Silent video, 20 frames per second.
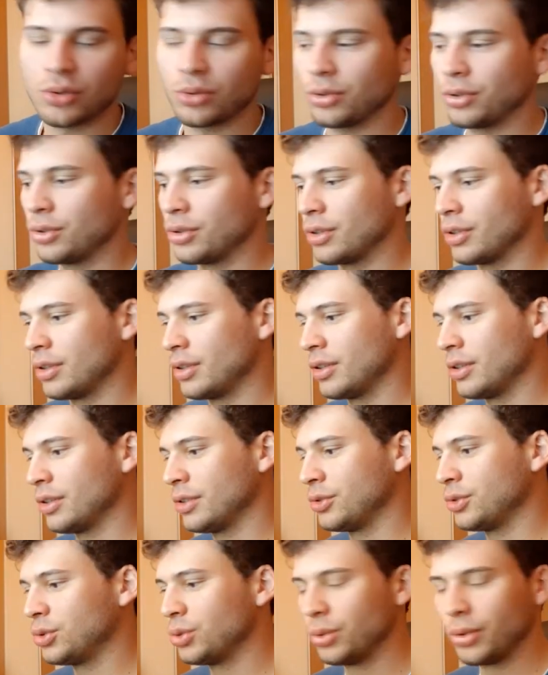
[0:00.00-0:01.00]
to
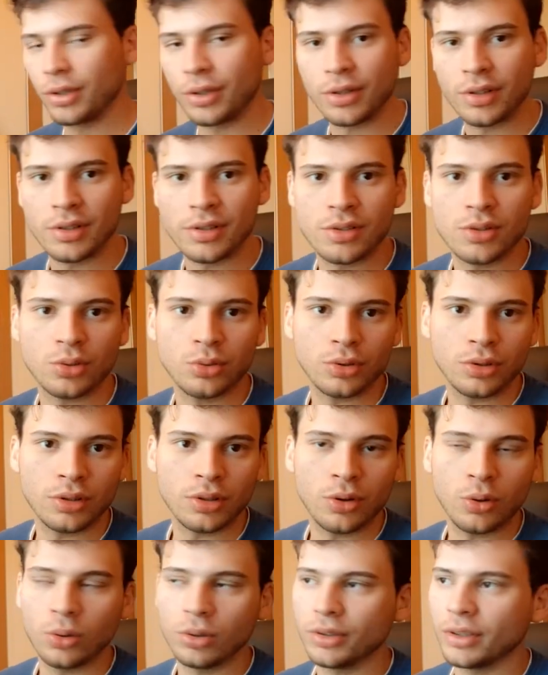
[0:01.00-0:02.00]
your tutors who
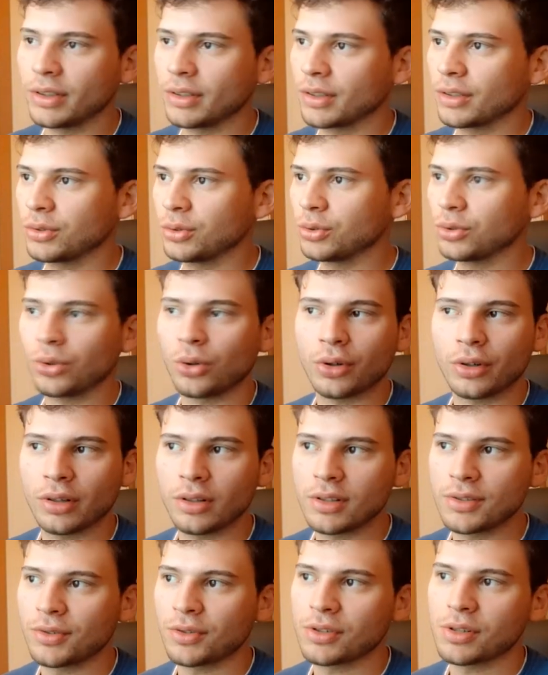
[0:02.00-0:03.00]
are holding the
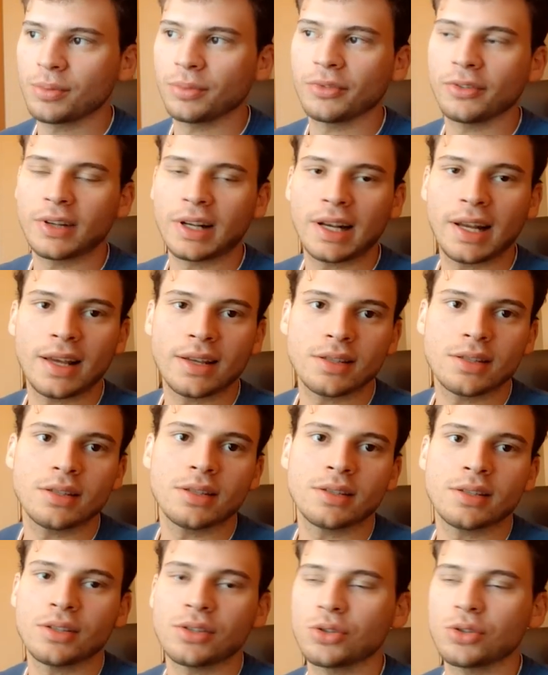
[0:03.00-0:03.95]
tutorials for some of the classes.